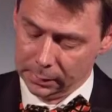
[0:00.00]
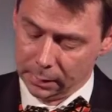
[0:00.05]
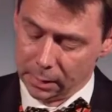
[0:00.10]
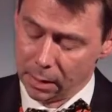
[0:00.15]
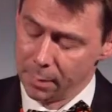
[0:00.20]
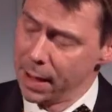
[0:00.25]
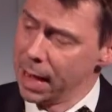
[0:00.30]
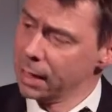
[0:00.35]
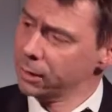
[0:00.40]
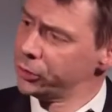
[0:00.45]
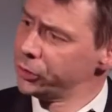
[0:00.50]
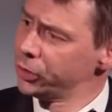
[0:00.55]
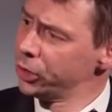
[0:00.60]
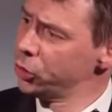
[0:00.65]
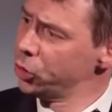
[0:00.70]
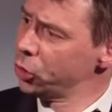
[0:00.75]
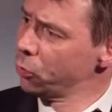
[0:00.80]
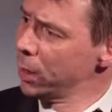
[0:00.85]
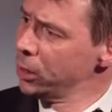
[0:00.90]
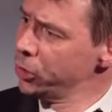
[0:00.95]
about a
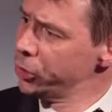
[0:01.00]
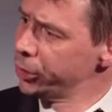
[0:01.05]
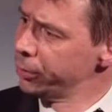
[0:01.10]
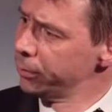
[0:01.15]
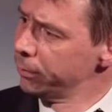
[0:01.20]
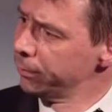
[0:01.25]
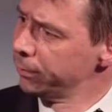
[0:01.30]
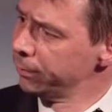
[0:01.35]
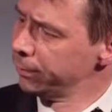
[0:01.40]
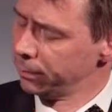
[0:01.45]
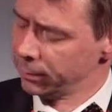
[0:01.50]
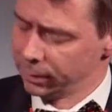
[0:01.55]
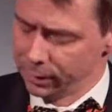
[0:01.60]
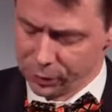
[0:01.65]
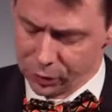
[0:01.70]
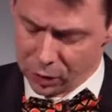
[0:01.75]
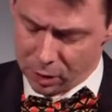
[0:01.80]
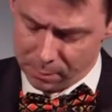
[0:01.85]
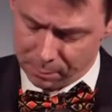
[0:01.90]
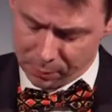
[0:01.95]
situation, for
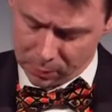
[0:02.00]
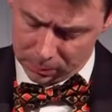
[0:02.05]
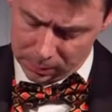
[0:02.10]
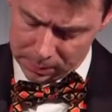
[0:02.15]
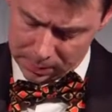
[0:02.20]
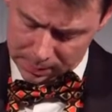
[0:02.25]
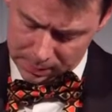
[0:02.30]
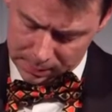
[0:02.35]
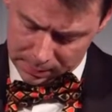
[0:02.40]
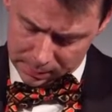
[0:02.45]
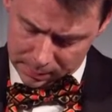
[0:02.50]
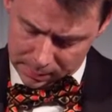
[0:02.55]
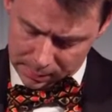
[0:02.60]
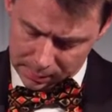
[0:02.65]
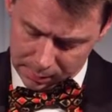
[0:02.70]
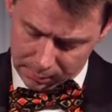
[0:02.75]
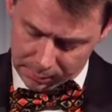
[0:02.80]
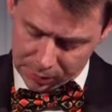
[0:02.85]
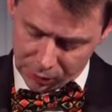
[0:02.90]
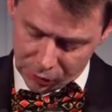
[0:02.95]
example,
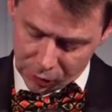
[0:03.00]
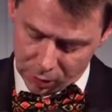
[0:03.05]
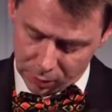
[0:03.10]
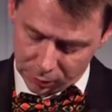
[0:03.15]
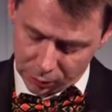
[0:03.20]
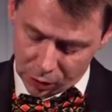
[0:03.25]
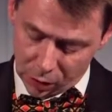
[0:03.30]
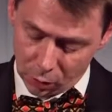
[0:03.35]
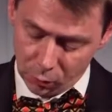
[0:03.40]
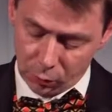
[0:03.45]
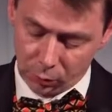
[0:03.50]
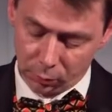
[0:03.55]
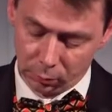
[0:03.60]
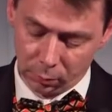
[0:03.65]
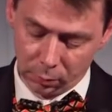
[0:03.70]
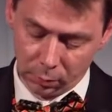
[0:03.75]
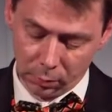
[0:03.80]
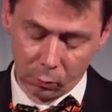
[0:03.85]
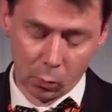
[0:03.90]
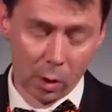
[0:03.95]
in which our
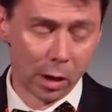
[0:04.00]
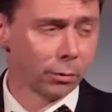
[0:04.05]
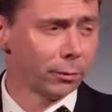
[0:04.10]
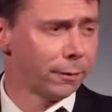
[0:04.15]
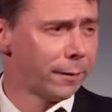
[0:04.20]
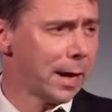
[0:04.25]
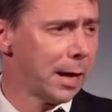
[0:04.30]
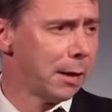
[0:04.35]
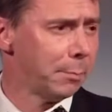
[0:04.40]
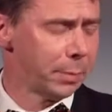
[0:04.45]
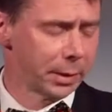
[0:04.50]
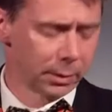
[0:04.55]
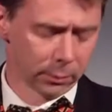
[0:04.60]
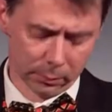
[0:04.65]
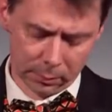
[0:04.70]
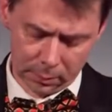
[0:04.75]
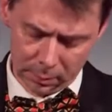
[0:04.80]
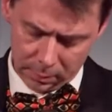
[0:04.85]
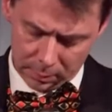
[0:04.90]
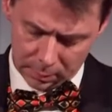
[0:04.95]
total welfare
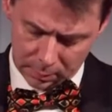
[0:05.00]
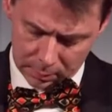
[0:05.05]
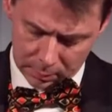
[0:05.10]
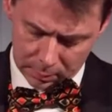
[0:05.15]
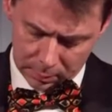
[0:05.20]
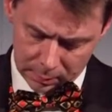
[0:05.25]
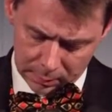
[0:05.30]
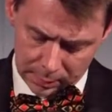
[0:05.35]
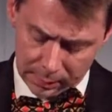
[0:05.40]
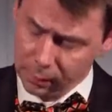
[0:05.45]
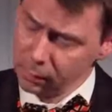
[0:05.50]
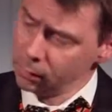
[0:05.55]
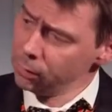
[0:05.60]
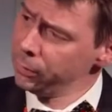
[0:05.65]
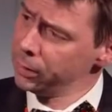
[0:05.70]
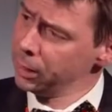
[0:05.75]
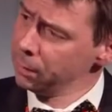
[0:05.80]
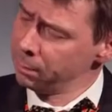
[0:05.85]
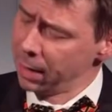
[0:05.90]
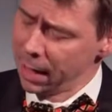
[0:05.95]
bill,
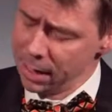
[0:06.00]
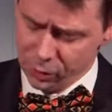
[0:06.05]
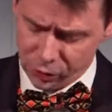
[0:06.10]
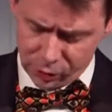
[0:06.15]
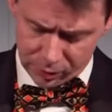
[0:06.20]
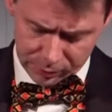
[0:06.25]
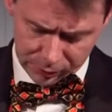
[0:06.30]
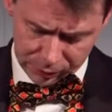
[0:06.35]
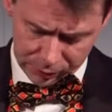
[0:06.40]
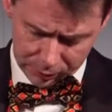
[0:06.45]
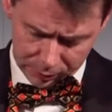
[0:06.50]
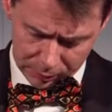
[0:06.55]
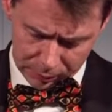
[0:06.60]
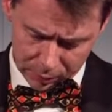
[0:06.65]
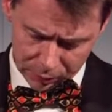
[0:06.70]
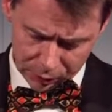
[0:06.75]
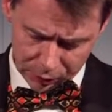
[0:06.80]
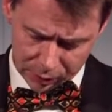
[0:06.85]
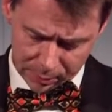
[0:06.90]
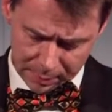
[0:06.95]
including pensions,
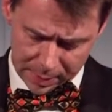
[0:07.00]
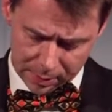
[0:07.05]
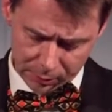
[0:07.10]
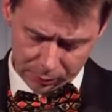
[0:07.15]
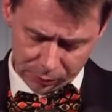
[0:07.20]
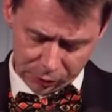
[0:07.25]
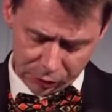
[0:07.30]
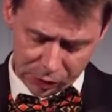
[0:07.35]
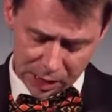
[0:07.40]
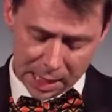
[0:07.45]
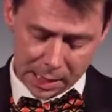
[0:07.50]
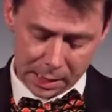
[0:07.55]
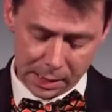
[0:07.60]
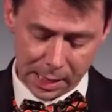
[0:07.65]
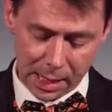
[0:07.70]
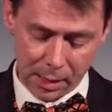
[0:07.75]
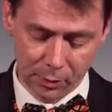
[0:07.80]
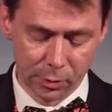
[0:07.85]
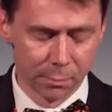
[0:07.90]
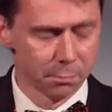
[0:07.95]
costs about
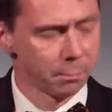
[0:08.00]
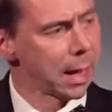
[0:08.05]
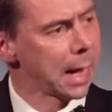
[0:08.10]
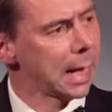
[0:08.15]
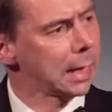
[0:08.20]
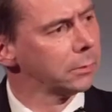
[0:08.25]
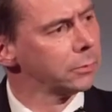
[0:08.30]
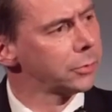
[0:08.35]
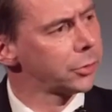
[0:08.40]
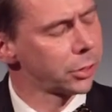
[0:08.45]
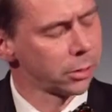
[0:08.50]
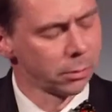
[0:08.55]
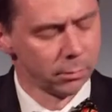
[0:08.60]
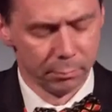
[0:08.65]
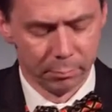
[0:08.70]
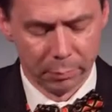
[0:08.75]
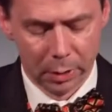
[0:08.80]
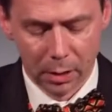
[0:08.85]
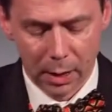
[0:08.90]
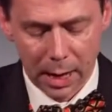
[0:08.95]
£10,000
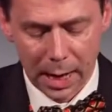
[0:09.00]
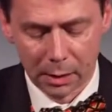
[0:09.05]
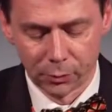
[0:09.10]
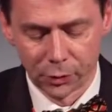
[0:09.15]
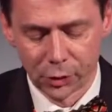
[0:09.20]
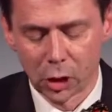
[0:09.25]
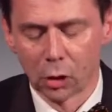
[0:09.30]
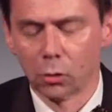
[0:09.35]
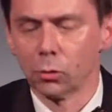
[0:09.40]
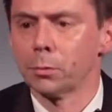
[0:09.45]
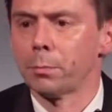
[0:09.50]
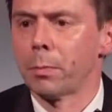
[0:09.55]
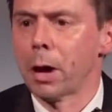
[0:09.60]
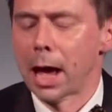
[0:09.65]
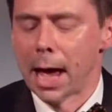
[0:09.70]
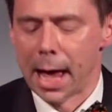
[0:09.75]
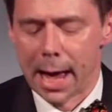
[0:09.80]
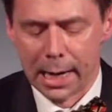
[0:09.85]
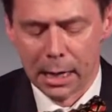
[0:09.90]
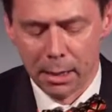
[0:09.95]
per household
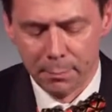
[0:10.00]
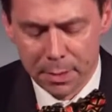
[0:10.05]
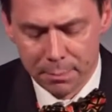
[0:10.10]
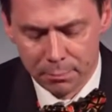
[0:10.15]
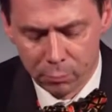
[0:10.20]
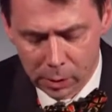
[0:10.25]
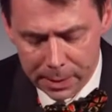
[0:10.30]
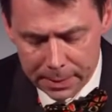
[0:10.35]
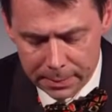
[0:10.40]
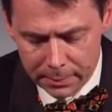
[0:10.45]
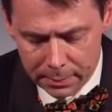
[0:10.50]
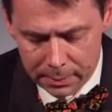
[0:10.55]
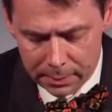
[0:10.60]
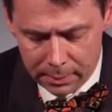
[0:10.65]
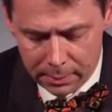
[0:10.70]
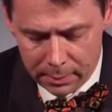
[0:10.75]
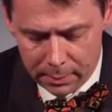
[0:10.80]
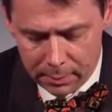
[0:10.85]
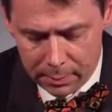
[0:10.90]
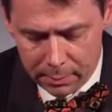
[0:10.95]
per annum in Britain,
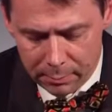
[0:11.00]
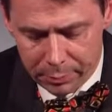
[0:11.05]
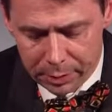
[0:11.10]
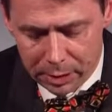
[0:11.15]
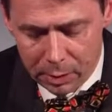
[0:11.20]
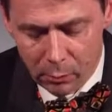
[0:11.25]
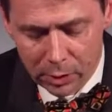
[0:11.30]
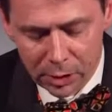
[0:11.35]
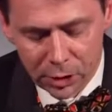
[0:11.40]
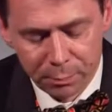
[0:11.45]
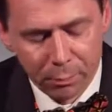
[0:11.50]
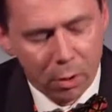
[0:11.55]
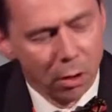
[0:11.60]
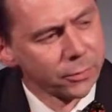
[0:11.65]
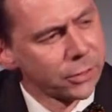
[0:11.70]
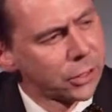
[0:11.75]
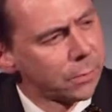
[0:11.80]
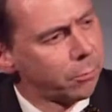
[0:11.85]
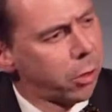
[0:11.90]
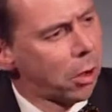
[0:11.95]
but in which
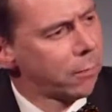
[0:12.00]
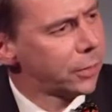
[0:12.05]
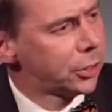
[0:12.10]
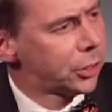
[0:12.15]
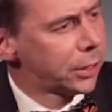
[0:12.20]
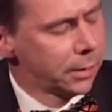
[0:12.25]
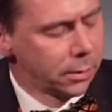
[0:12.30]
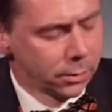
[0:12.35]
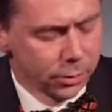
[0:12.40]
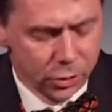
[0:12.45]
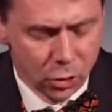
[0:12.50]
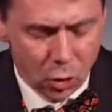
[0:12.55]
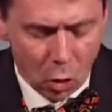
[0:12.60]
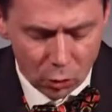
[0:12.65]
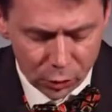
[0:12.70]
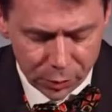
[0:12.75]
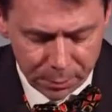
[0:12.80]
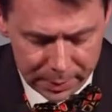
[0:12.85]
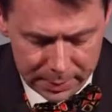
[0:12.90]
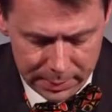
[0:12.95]
poverty has
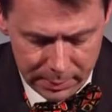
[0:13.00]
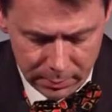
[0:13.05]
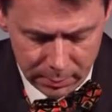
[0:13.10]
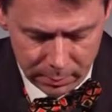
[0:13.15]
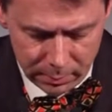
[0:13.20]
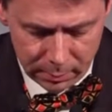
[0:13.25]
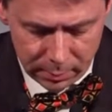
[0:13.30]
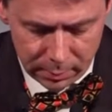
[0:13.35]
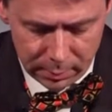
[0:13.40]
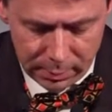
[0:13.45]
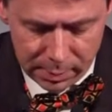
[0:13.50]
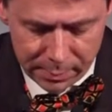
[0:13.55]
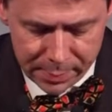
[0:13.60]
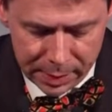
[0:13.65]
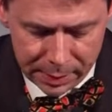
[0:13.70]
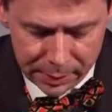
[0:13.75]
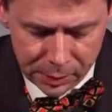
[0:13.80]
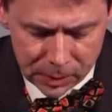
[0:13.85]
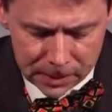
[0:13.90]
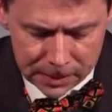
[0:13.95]
not been
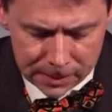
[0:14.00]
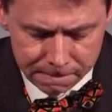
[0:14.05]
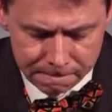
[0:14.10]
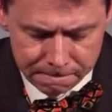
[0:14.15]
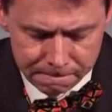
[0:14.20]
eliminated.